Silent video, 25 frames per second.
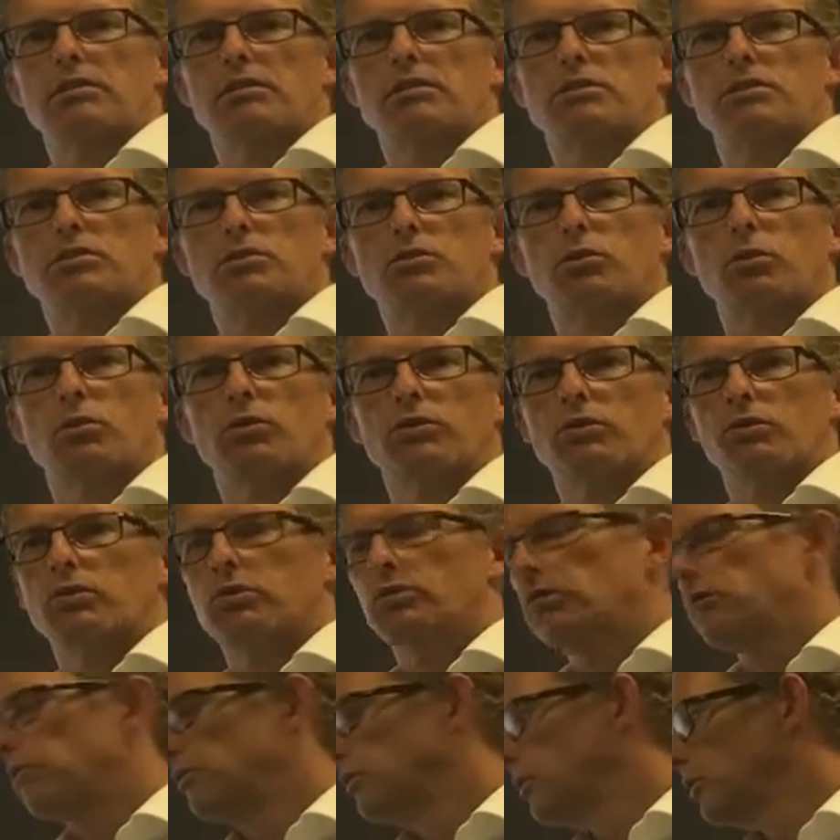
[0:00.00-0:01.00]
sort
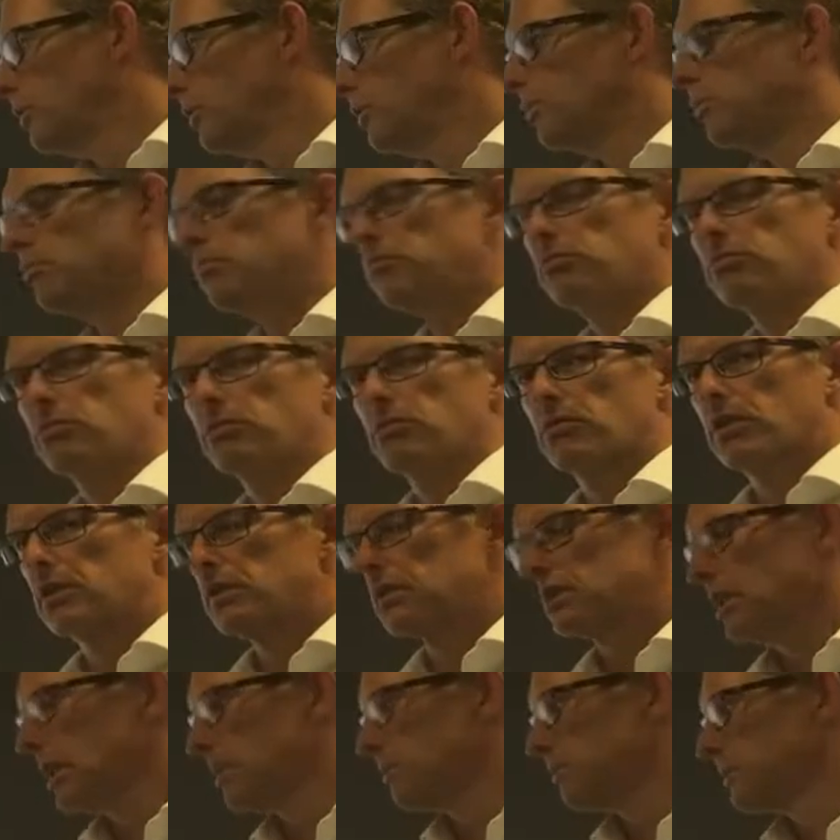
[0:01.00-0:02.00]
or review
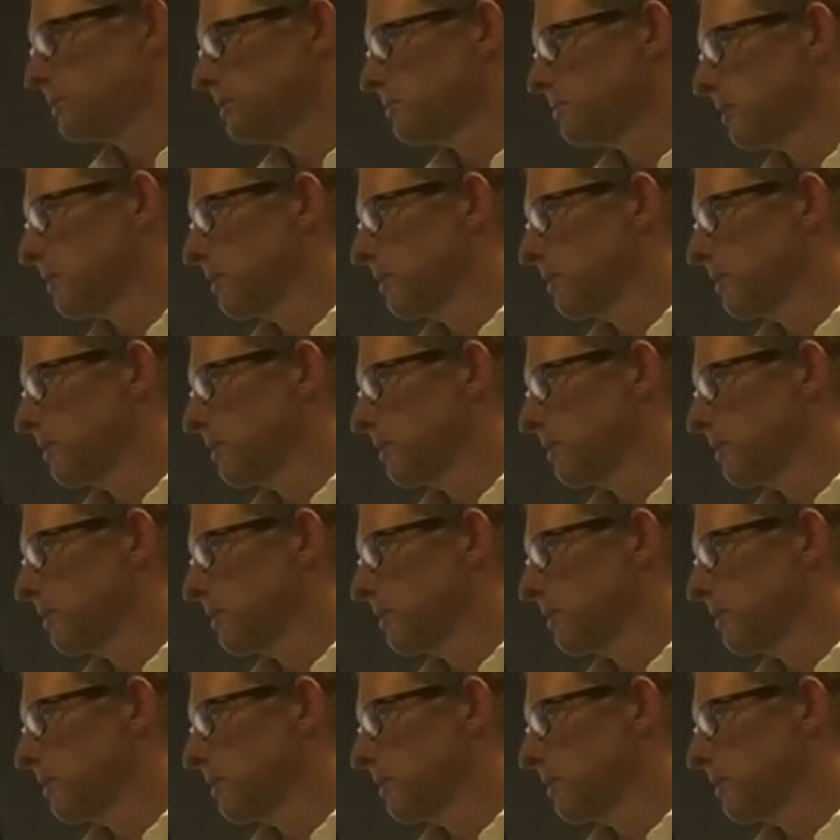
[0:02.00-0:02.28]
these numbers,